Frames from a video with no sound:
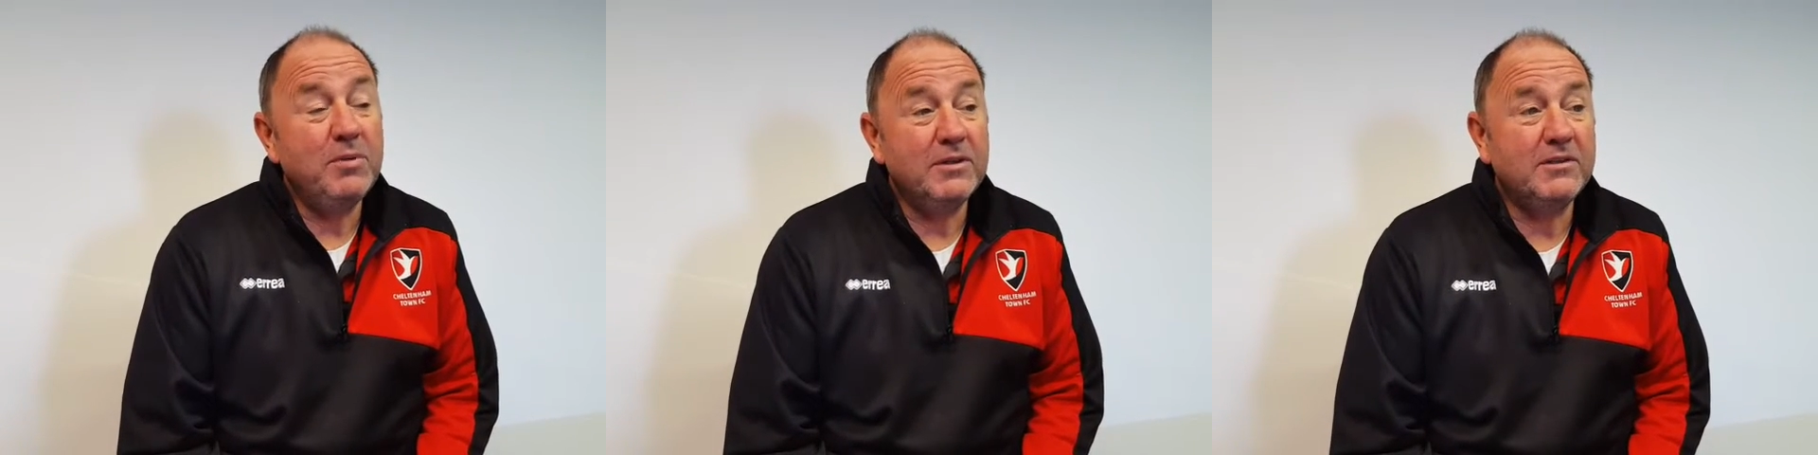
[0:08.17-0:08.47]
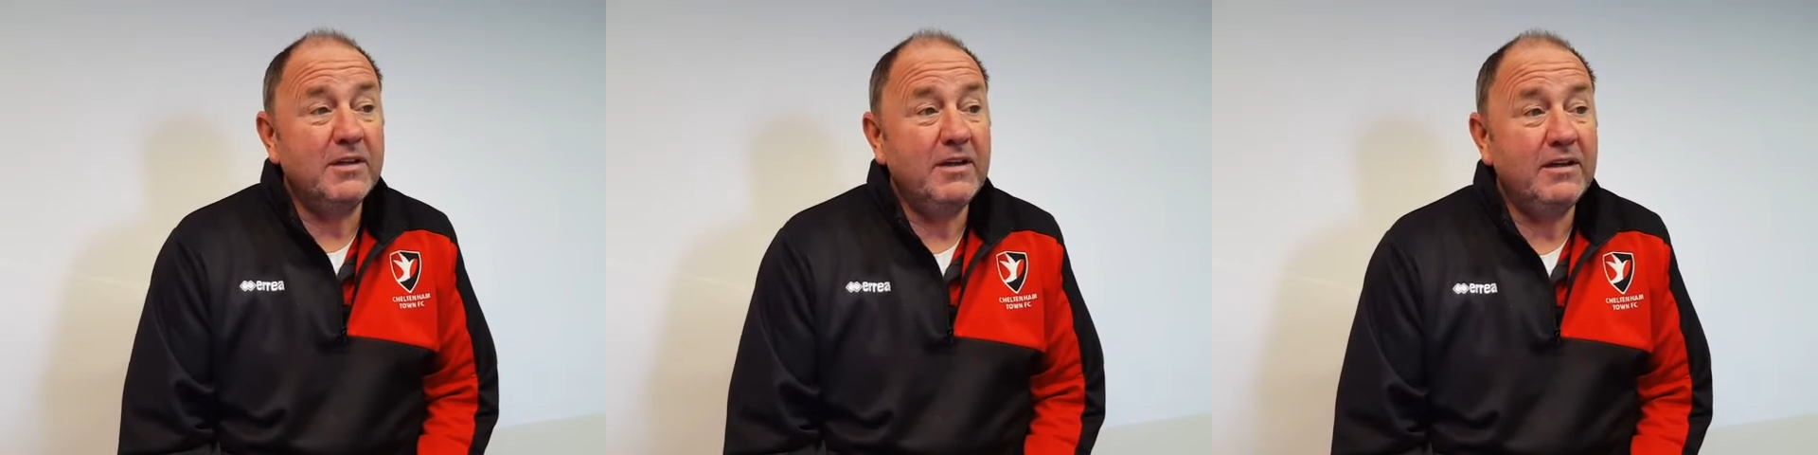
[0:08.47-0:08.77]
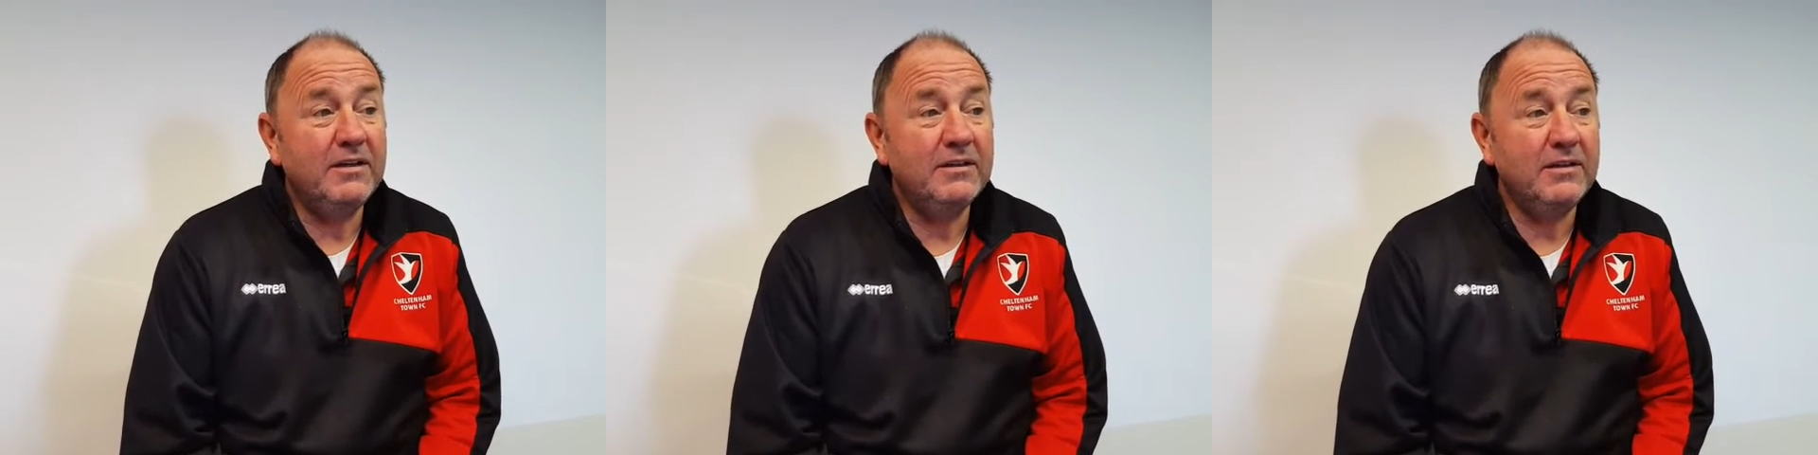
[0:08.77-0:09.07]
But
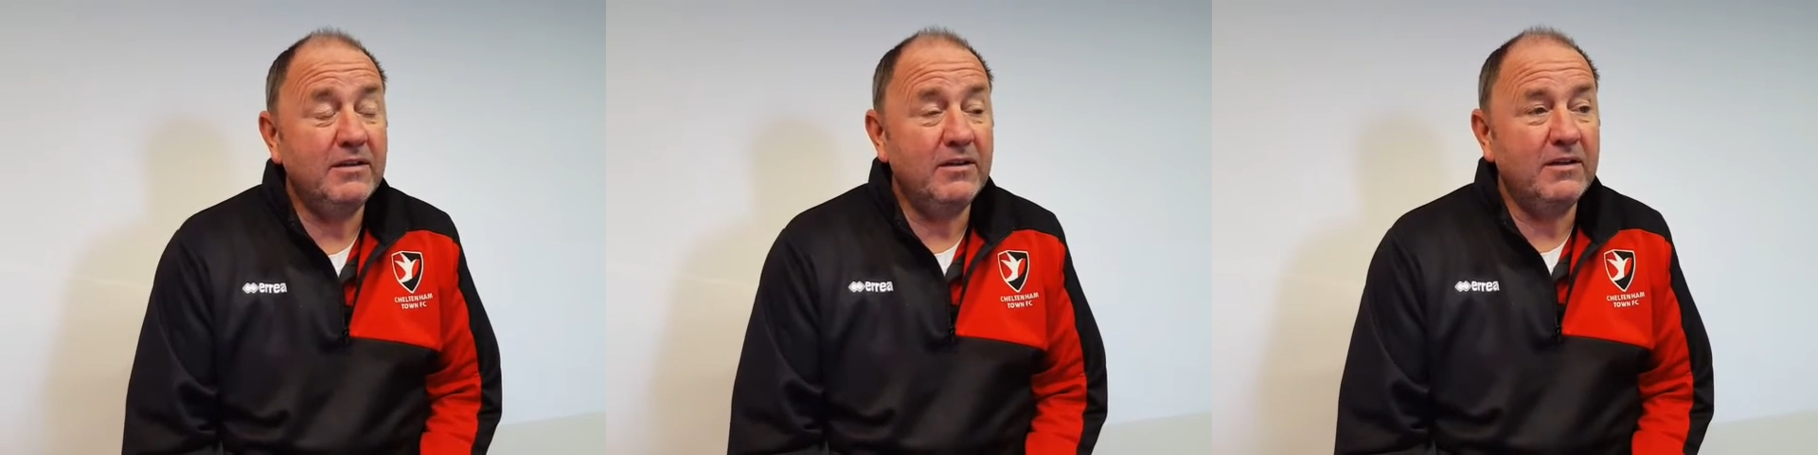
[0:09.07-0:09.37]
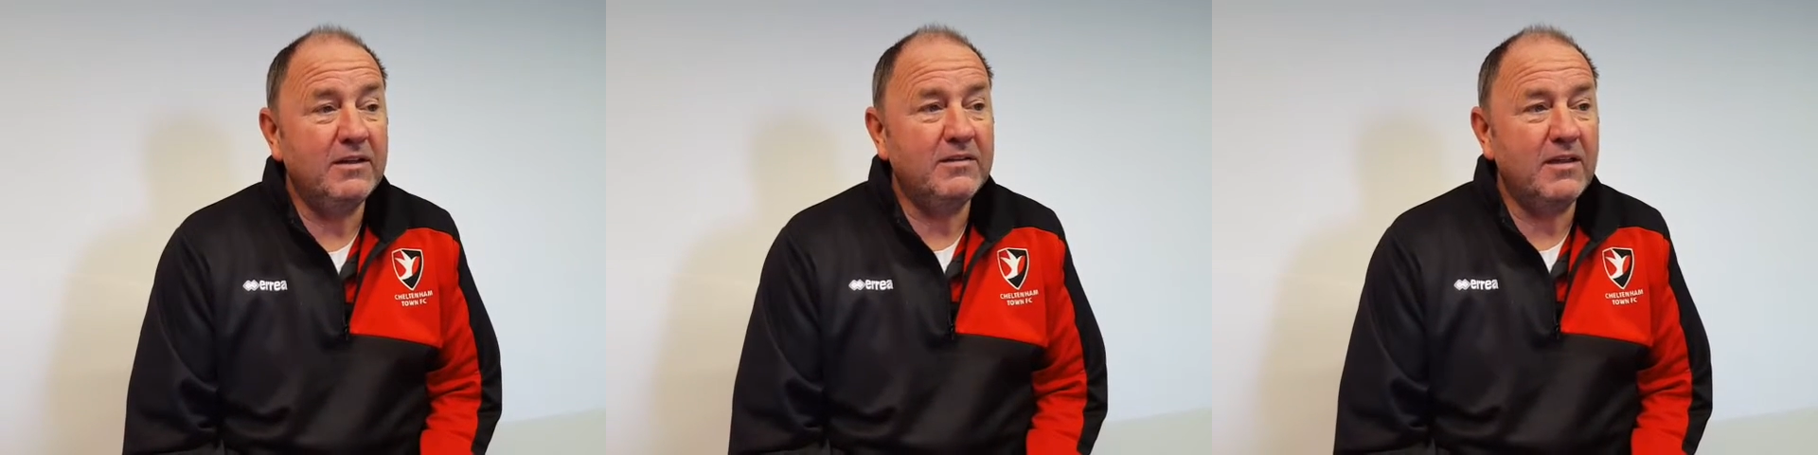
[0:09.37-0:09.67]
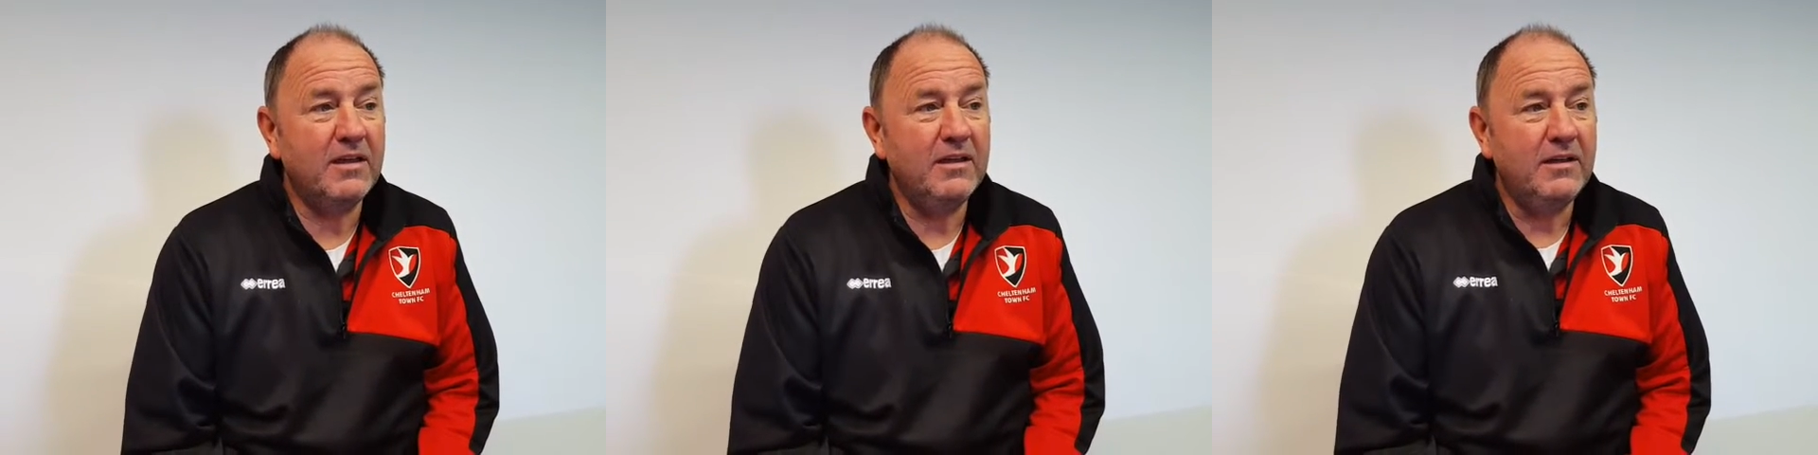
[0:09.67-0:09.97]
uh, you know, at least
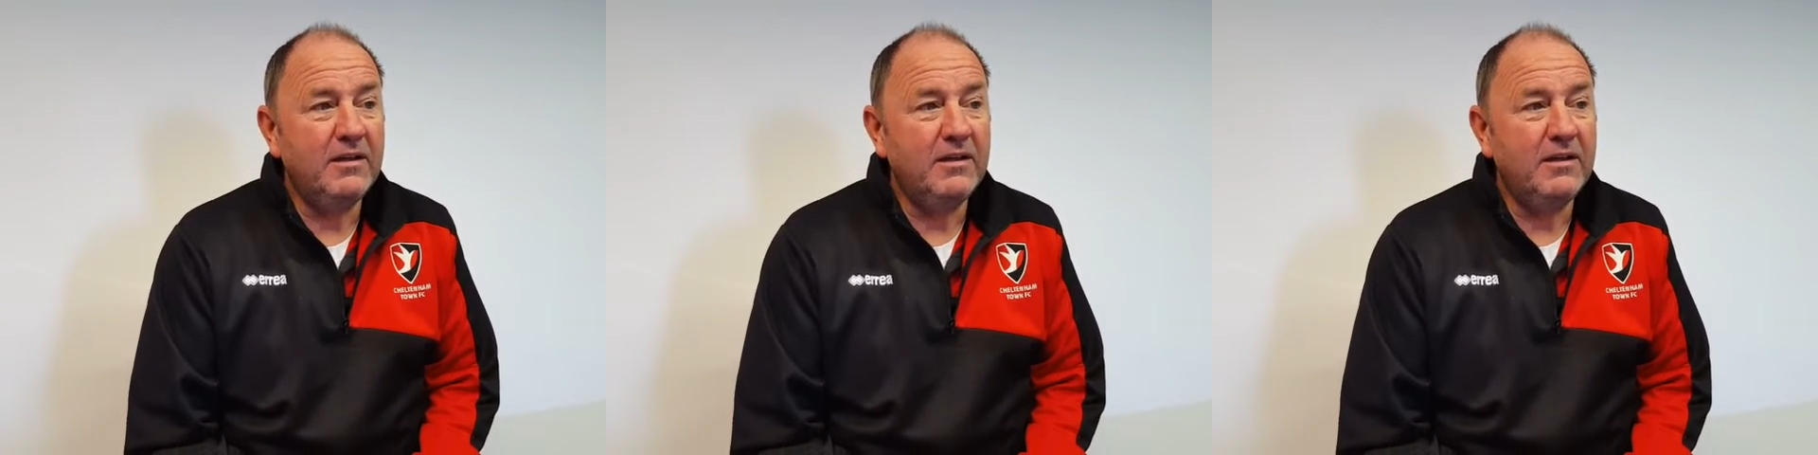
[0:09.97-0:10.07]
they